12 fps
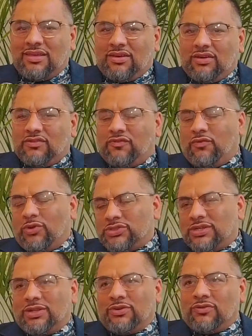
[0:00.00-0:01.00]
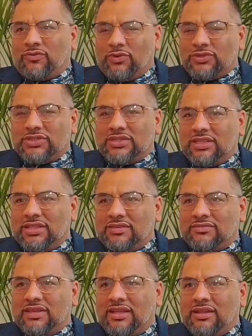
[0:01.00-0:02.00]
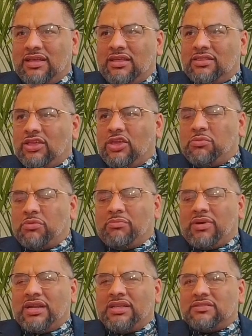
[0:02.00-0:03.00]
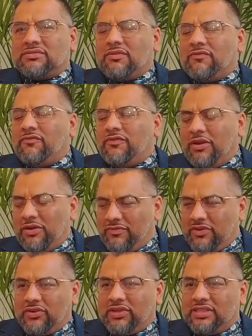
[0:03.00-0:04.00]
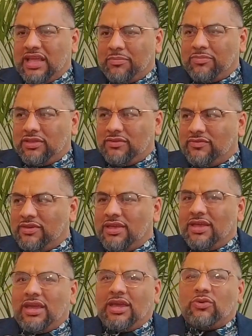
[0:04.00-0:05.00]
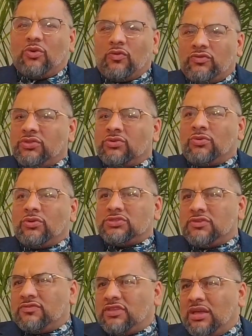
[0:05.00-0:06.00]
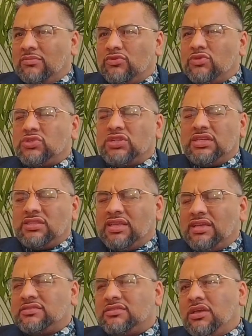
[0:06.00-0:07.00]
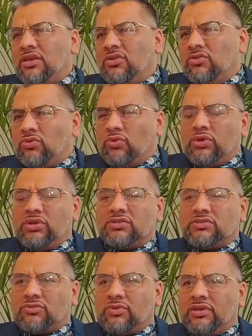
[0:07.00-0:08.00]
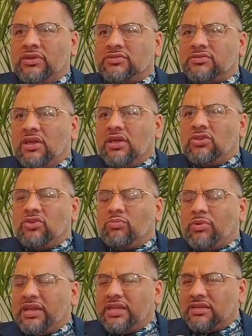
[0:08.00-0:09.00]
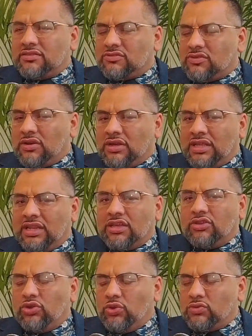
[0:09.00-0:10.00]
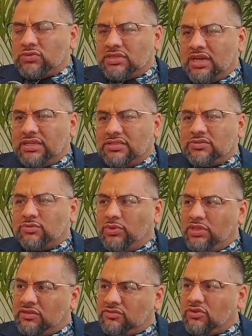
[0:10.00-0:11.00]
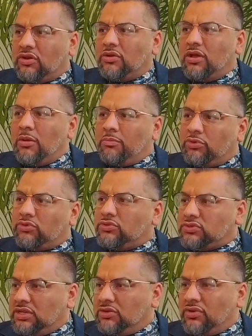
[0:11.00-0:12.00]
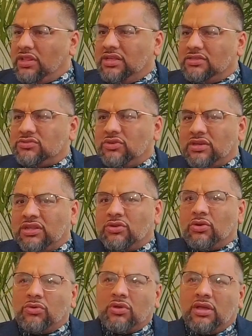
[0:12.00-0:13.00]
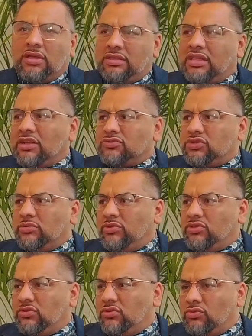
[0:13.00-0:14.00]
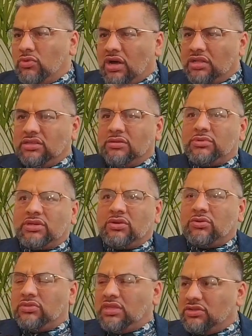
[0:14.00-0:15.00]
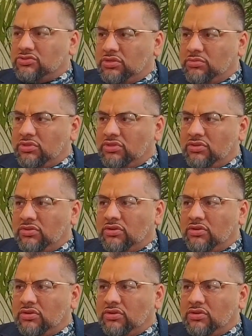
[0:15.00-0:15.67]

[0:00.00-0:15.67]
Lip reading: unfortunately or fortunately, is that the human body is very, very adaptive. And over the course of time, usually it takes 2 years, 3 years, your body can start getting new sites where they start producing ghrelin. So it can go downstream into duodenum, it can go downstream into your